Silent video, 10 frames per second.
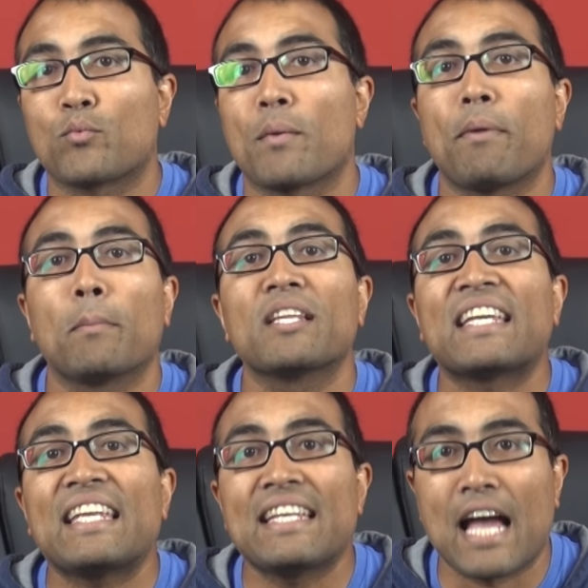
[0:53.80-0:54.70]
the
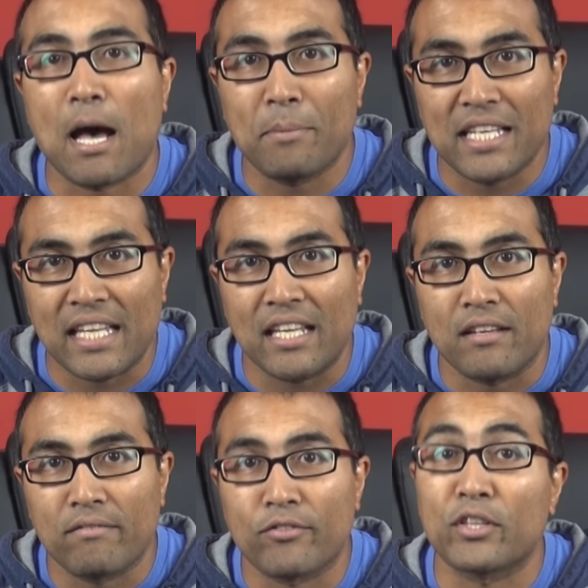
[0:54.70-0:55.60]
Republican
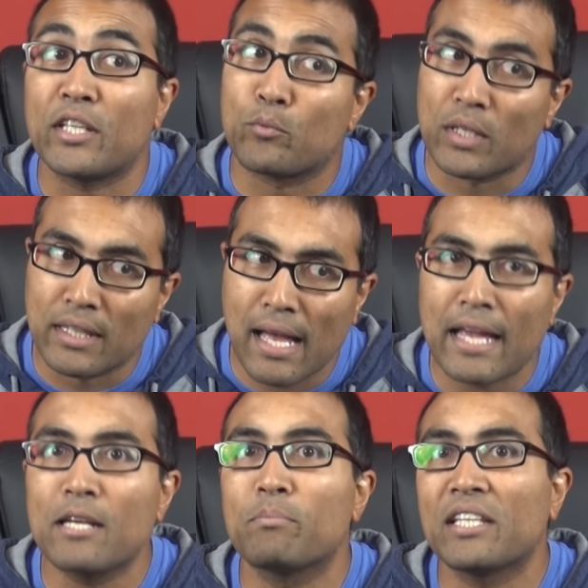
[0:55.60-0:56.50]
nominee for the
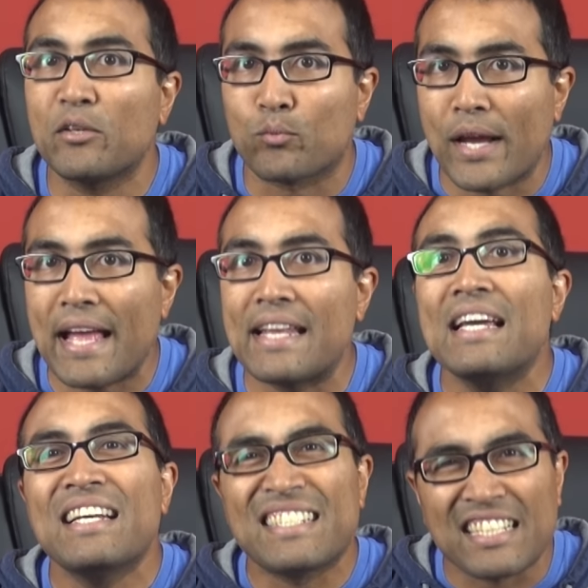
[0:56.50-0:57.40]
reliably red
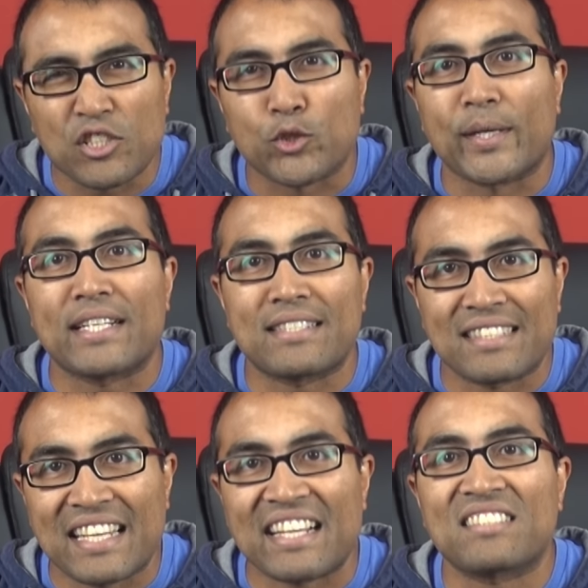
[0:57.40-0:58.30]
District
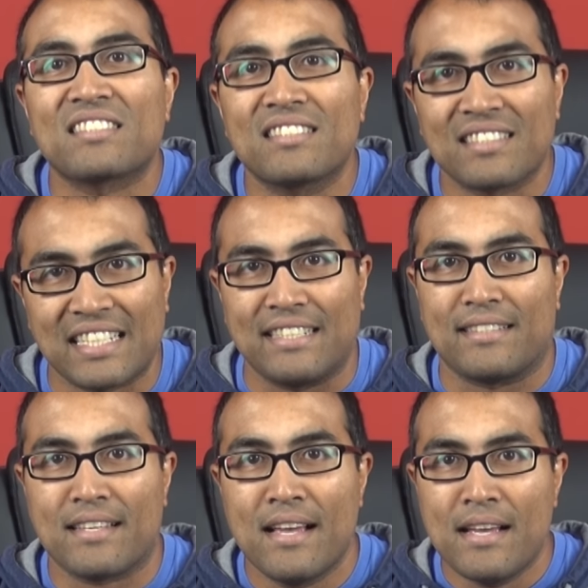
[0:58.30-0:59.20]
6
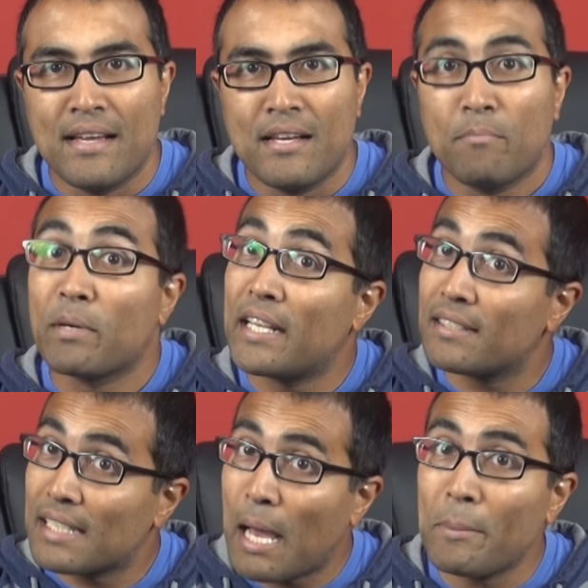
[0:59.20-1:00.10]
seat. But
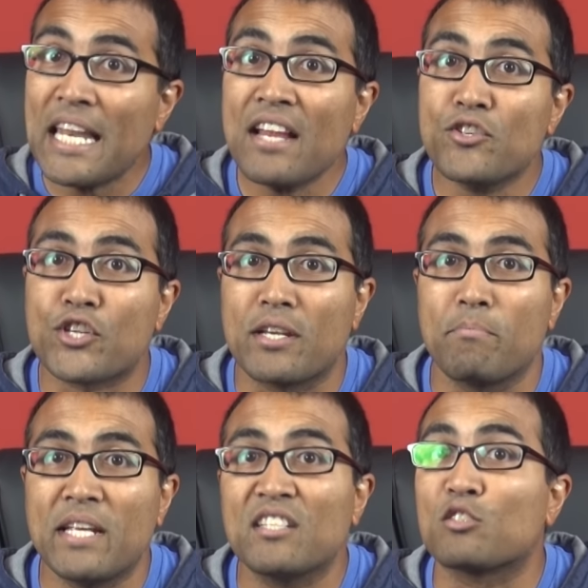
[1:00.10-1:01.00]
his
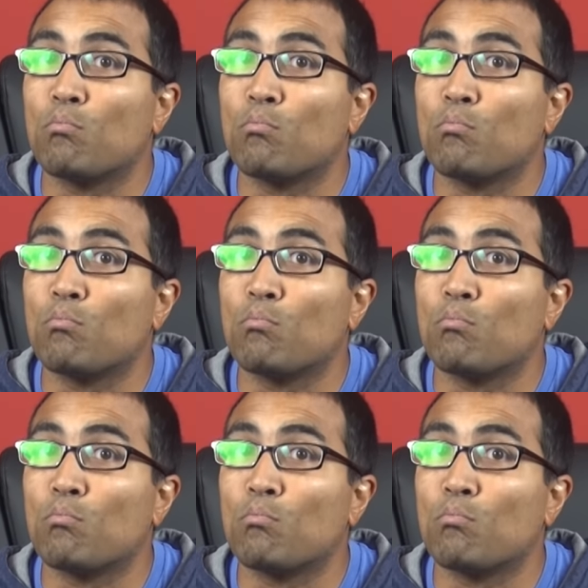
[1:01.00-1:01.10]
nomination means